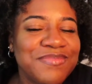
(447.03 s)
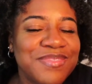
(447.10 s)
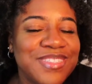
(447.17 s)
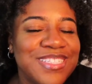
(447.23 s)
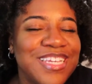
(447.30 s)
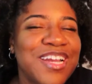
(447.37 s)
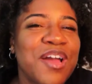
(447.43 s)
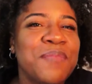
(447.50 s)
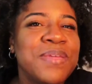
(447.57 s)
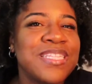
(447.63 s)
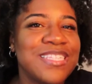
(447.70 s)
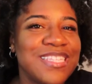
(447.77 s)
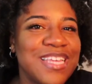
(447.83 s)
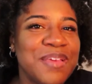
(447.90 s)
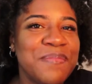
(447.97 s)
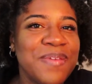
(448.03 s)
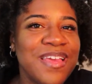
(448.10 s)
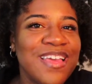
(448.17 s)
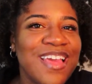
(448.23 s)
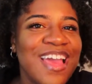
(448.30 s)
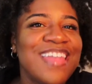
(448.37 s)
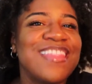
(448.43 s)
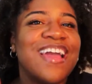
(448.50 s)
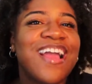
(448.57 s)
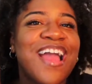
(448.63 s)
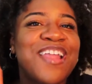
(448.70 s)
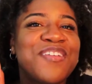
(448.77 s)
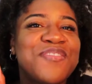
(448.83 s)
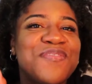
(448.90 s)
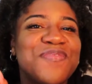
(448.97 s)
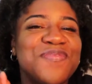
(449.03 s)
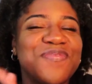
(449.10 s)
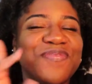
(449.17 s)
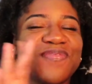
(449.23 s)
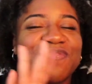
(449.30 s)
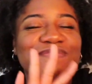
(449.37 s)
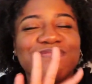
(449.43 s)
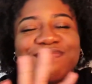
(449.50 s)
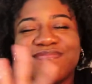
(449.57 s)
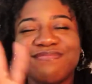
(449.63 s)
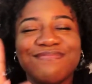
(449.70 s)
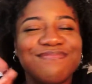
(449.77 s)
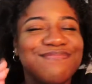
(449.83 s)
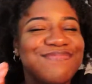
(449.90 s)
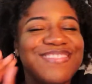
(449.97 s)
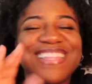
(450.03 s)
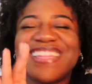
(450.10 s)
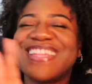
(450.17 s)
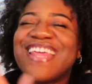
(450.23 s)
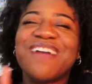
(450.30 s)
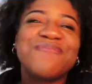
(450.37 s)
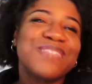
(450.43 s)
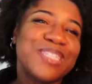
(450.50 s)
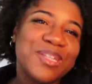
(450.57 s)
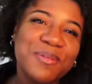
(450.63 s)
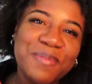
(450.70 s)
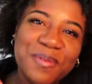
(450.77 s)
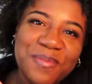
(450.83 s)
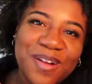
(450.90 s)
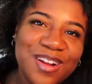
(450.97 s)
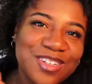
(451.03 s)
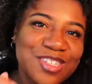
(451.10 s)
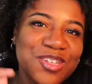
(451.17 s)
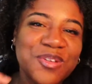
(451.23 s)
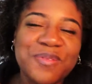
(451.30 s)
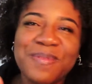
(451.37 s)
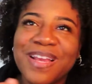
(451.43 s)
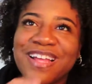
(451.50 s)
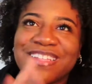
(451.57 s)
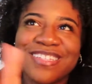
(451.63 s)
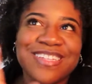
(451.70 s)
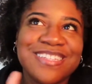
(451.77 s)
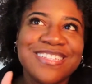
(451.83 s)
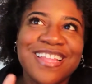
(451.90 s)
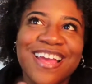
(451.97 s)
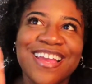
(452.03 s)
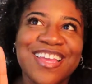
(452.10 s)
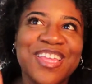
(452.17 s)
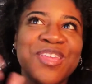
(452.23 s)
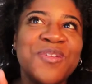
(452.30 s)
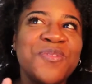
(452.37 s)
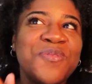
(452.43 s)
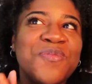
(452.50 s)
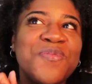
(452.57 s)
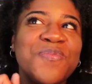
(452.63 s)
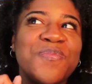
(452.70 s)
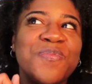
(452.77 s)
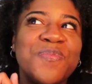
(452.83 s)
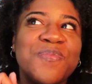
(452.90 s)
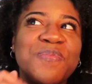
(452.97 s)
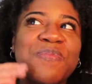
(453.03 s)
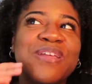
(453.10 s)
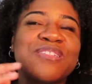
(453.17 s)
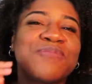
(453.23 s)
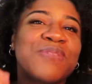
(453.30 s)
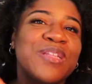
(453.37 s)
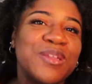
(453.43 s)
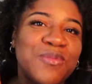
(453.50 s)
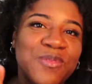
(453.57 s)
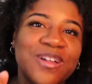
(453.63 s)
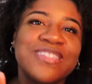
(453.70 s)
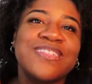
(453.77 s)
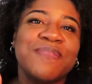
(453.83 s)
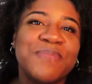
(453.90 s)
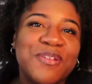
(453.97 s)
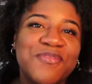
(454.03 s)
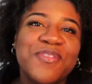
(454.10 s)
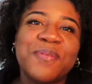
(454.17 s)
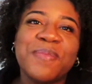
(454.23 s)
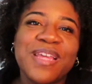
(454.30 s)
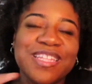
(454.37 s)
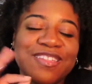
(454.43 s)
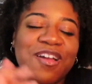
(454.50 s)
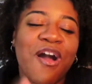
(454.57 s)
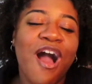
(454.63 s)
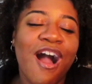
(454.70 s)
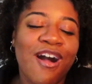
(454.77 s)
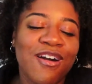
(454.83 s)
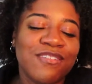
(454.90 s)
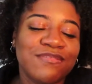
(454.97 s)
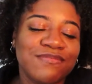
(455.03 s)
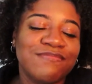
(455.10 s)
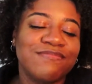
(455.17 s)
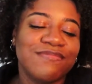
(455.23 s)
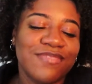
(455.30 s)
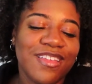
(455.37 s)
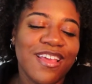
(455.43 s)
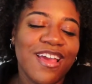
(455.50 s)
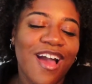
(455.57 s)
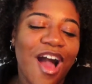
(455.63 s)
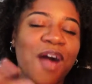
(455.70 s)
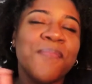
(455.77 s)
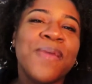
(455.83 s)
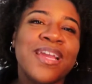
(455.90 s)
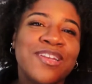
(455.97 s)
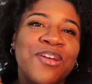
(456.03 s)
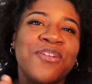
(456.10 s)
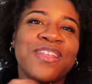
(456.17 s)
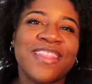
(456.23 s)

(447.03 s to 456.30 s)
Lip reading: to come and see me. That was a little bit weird too, because it's like, you must really want something from me, so I'll make note of